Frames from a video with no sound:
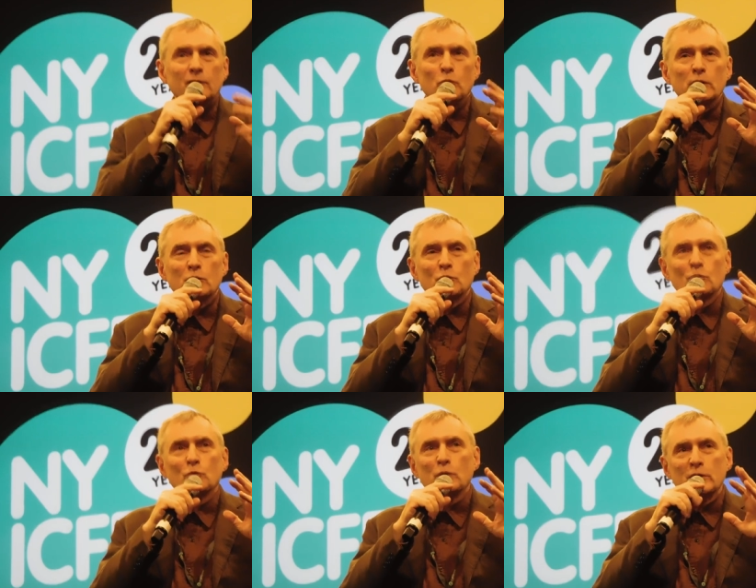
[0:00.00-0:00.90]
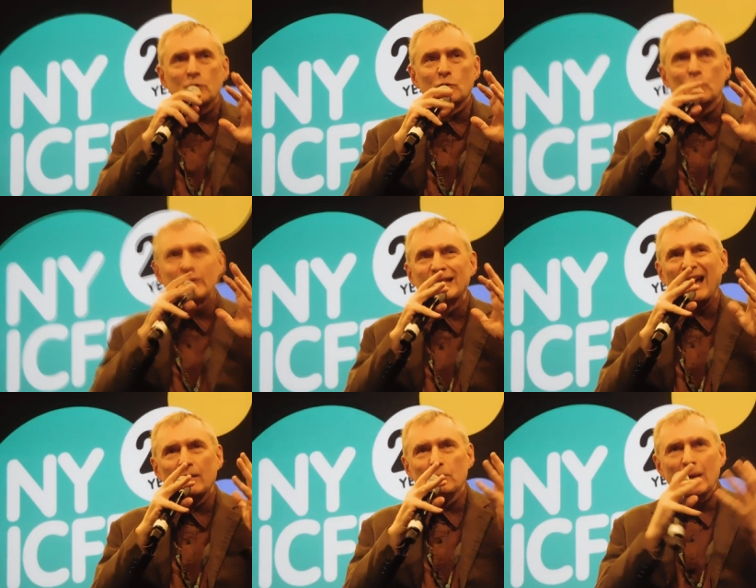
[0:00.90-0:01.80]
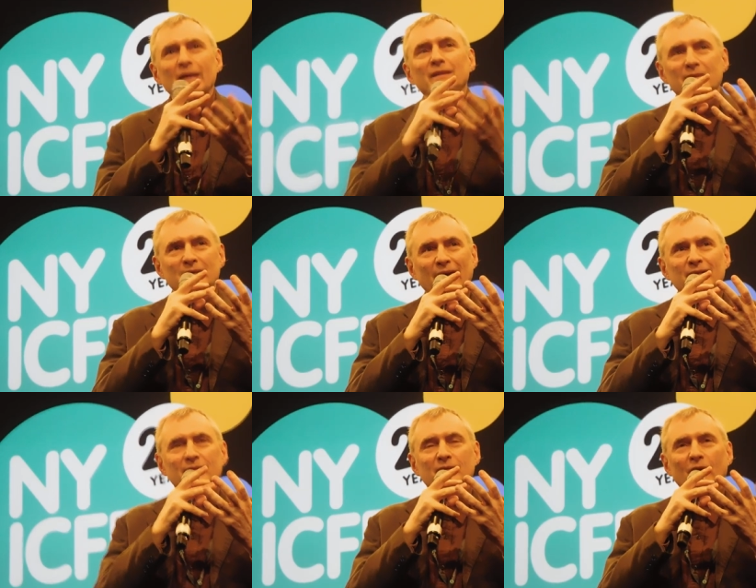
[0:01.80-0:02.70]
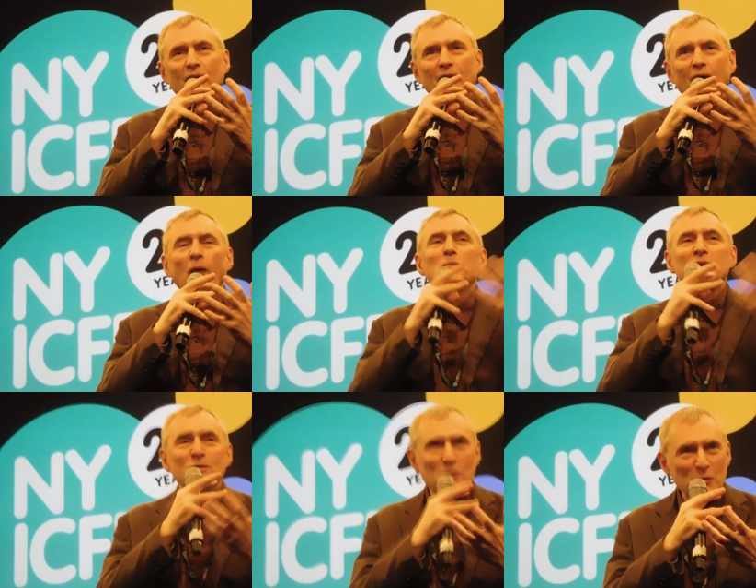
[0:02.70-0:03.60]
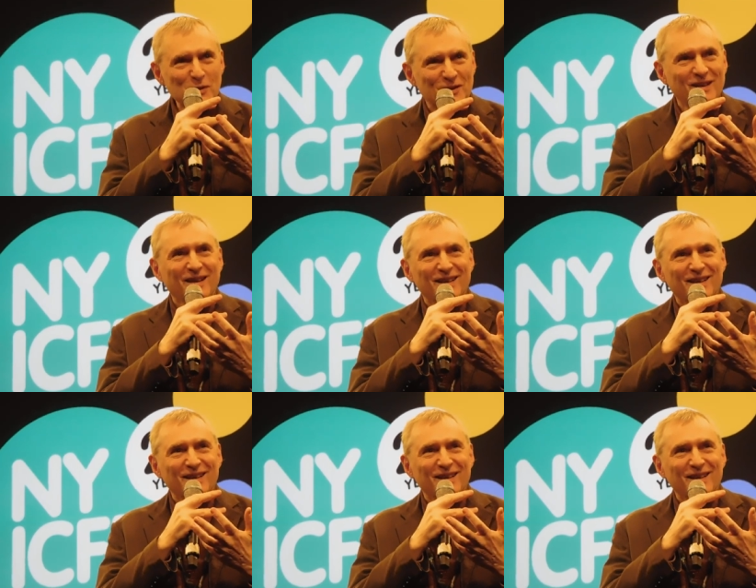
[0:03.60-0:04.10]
we, we, we can make that uh, ambiguous